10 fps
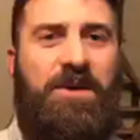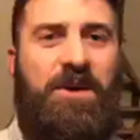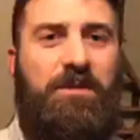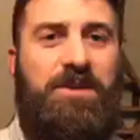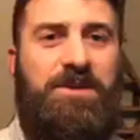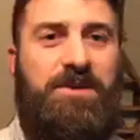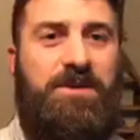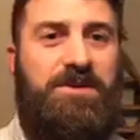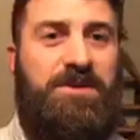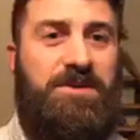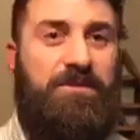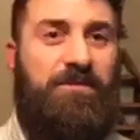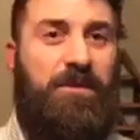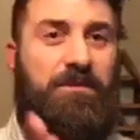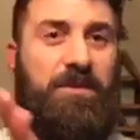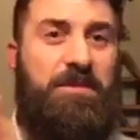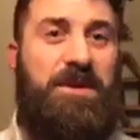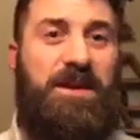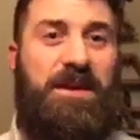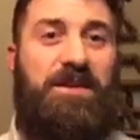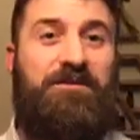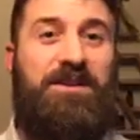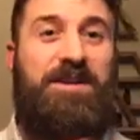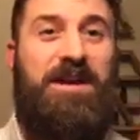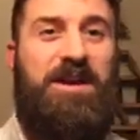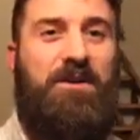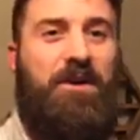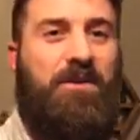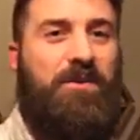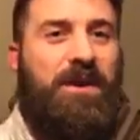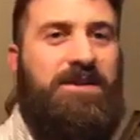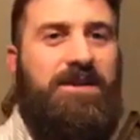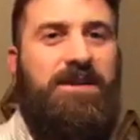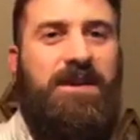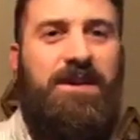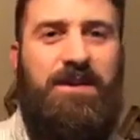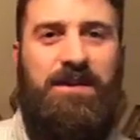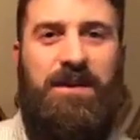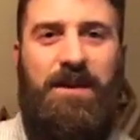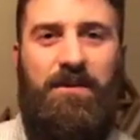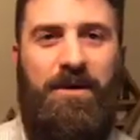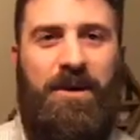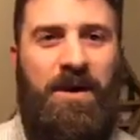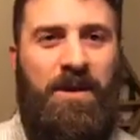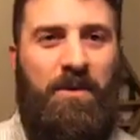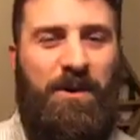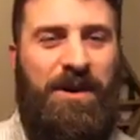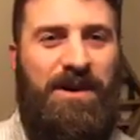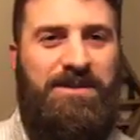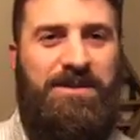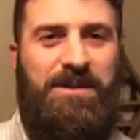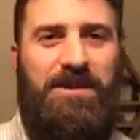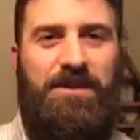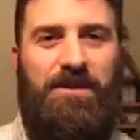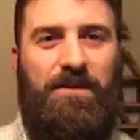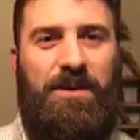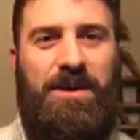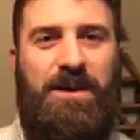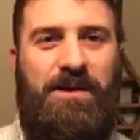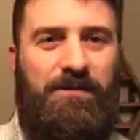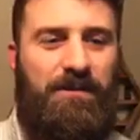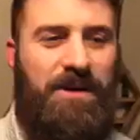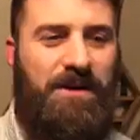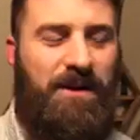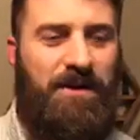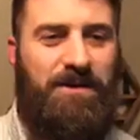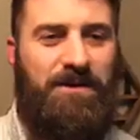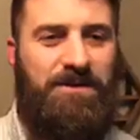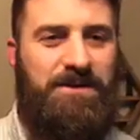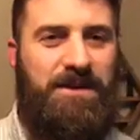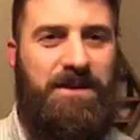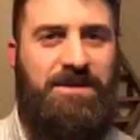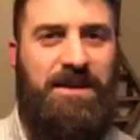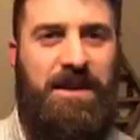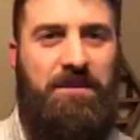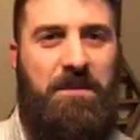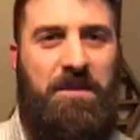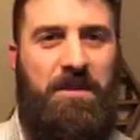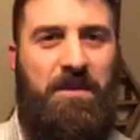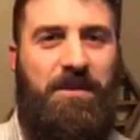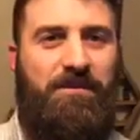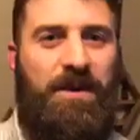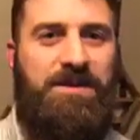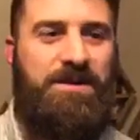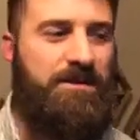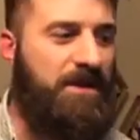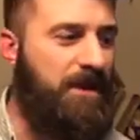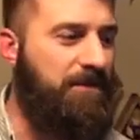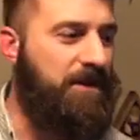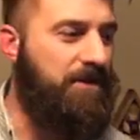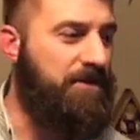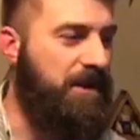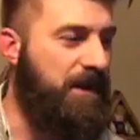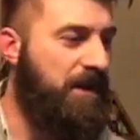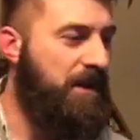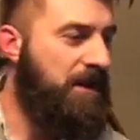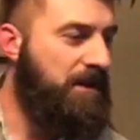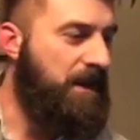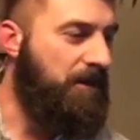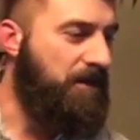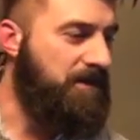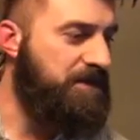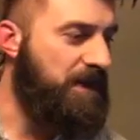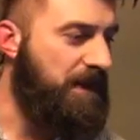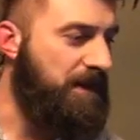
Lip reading: calm into a system from the beginning of the day all the way to the end of the day? We're constantly, you know, reading articles and things that come up, and my wife brought something up the other day that was